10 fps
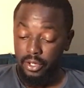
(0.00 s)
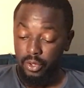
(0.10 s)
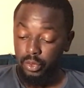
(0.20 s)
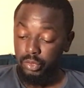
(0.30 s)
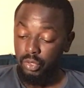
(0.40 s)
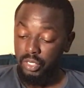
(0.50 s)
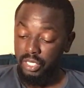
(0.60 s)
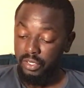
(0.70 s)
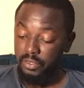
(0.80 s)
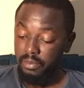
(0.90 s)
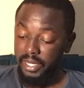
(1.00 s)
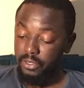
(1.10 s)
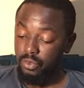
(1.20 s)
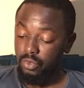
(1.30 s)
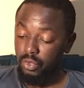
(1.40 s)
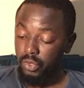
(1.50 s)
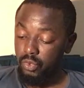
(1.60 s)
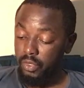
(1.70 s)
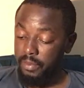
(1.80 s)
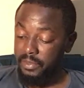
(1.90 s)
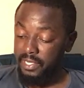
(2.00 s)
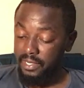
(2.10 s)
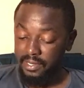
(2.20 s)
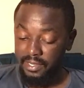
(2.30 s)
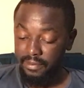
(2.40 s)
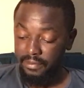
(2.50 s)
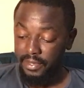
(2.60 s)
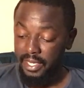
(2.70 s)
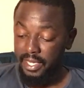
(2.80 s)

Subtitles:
Go to your nearest branch to talk to a representative,